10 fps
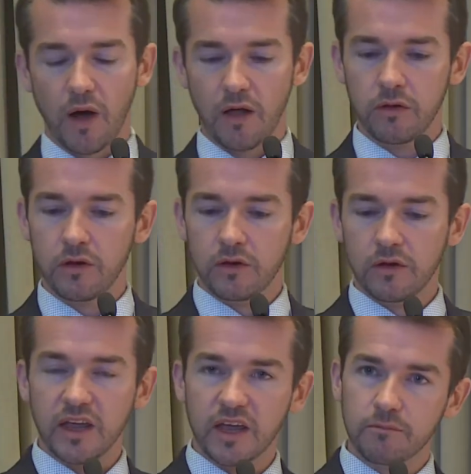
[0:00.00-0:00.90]
Well,
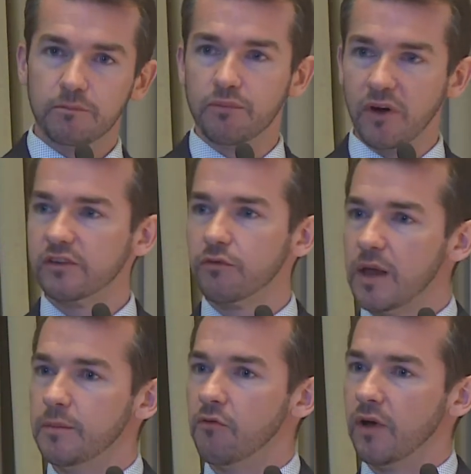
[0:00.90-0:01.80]
it brings
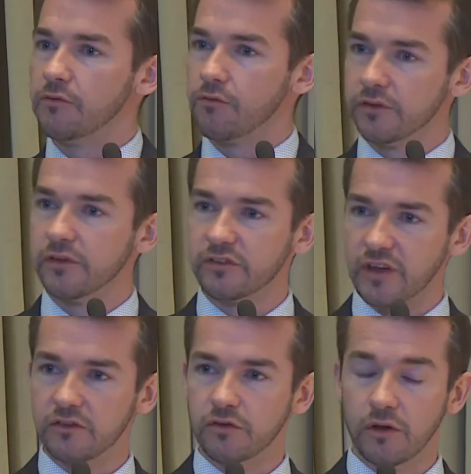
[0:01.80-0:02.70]
Arabia really front and
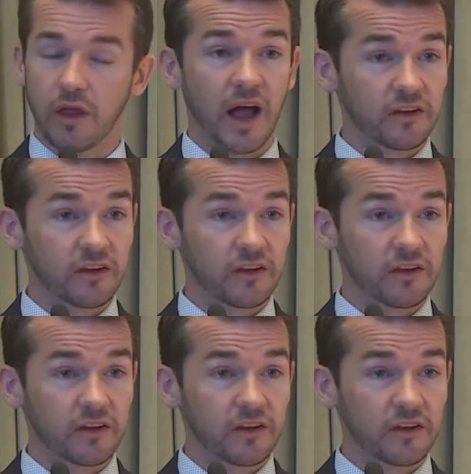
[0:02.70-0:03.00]
central,